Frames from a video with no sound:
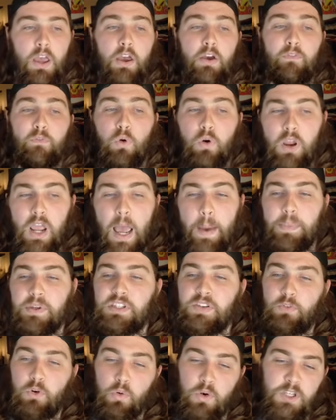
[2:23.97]
4 copies
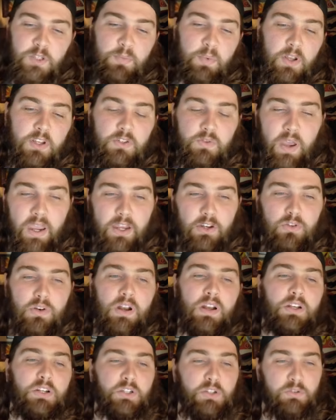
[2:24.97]
of Crispin so I can try to
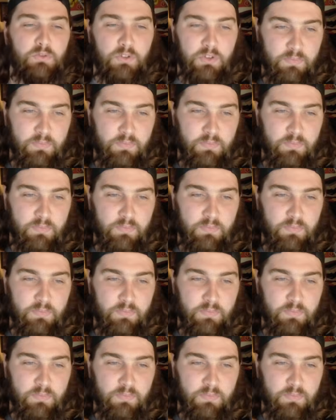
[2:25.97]
just